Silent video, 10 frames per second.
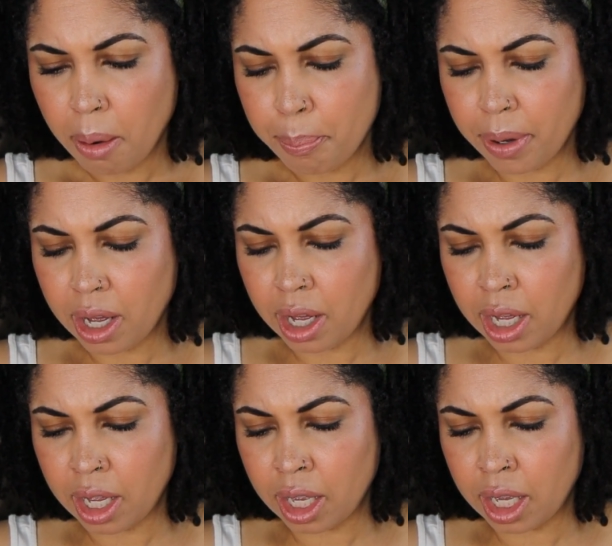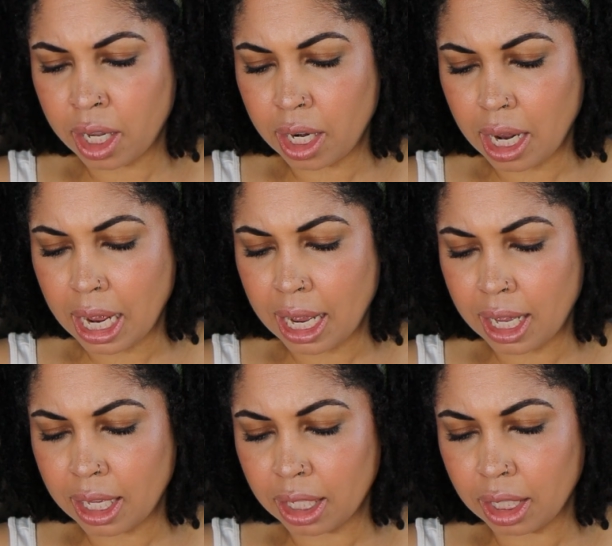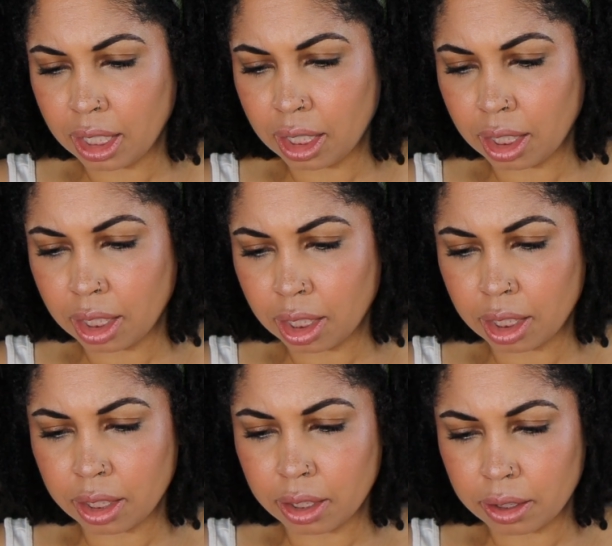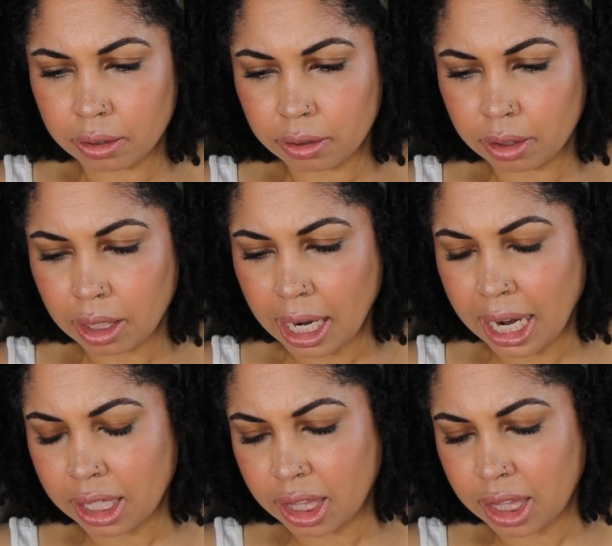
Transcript: but I